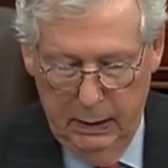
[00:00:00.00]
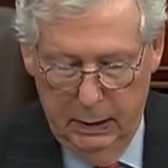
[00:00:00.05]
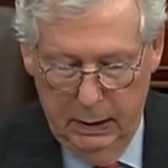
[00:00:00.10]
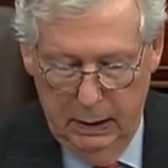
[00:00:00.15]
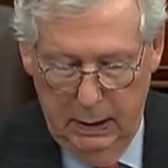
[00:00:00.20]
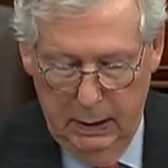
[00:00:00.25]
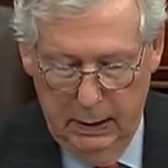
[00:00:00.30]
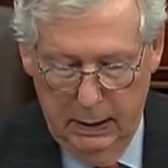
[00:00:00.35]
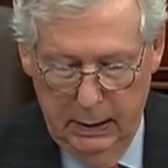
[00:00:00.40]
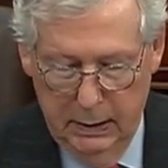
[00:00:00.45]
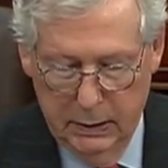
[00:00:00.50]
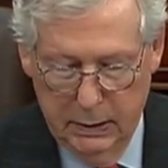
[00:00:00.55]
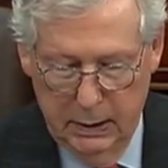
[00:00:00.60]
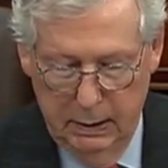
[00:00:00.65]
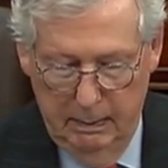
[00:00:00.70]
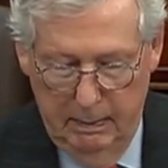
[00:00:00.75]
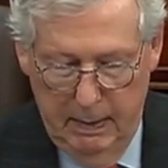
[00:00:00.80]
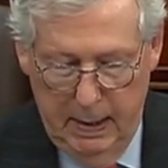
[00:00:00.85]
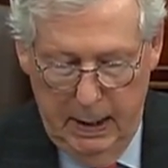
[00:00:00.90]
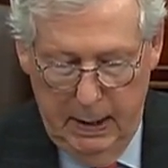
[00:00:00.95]
think is
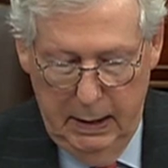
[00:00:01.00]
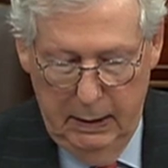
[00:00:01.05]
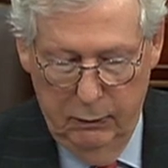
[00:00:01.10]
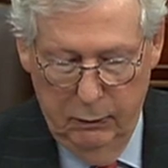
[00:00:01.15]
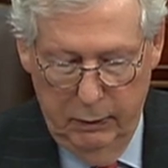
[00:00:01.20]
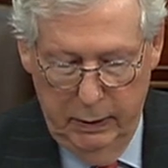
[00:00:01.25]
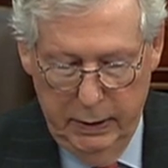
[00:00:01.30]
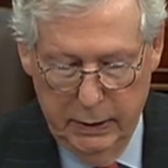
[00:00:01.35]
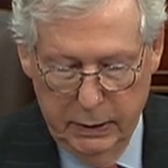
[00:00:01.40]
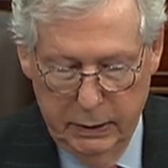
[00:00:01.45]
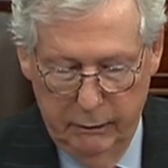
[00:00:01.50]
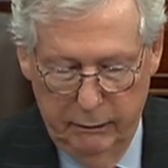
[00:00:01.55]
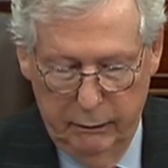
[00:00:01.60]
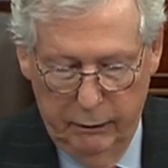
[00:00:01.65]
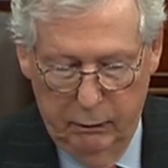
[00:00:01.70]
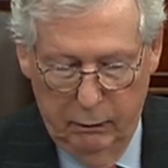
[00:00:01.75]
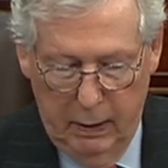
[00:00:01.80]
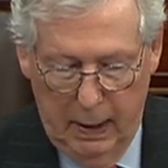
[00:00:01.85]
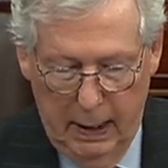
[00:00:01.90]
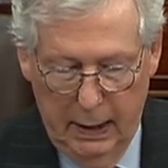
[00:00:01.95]
the main reason
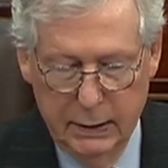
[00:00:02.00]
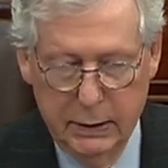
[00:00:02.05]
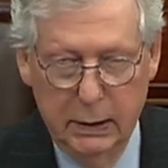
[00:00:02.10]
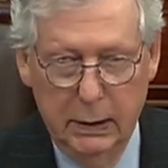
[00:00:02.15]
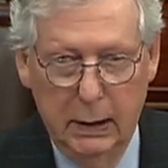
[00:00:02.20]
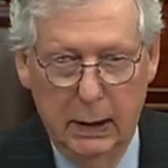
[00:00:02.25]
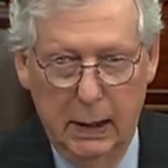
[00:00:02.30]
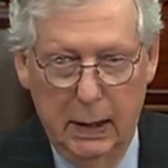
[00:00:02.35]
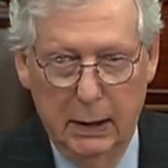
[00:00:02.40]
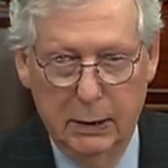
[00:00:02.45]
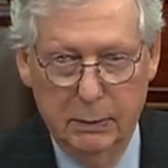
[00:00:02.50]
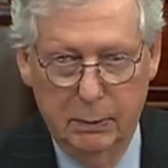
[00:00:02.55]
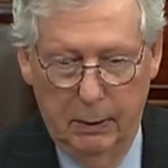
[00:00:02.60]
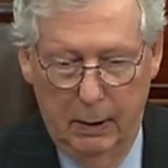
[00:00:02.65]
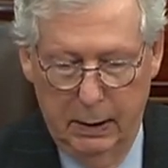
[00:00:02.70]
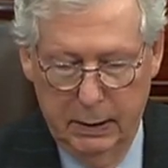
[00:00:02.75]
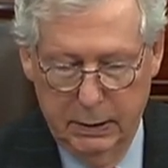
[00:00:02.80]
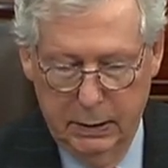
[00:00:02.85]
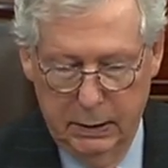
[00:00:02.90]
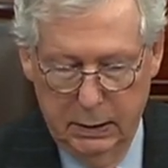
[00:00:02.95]
for rising gas
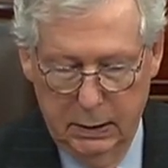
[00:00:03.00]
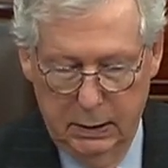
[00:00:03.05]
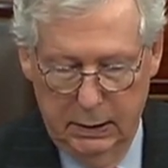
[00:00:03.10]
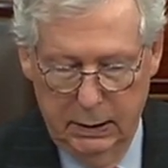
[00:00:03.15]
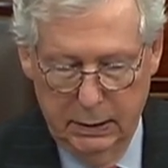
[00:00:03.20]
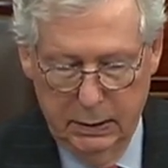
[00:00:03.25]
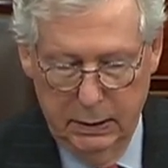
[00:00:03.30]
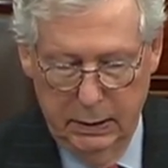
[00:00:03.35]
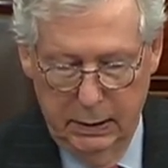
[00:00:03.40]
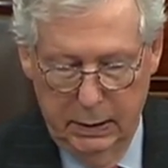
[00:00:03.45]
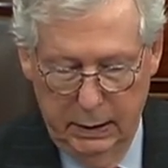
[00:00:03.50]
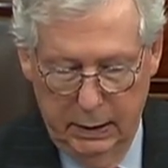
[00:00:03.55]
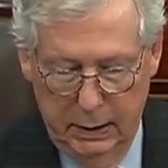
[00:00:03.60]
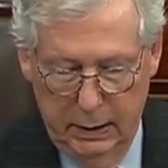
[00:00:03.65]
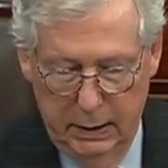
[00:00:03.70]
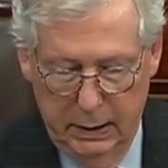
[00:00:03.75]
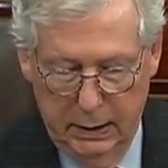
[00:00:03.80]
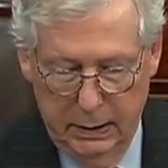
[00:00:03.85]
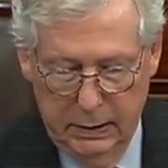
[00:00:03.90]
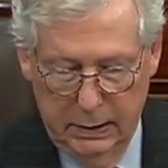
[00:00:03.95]
prices, listen to
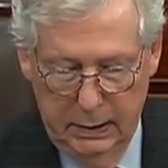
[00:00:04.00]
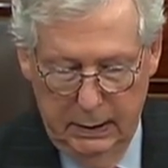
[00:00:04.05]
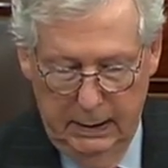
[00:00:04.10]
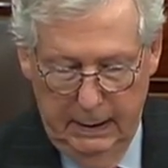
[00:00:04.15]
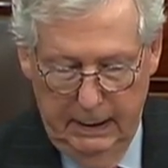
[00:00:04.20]
this,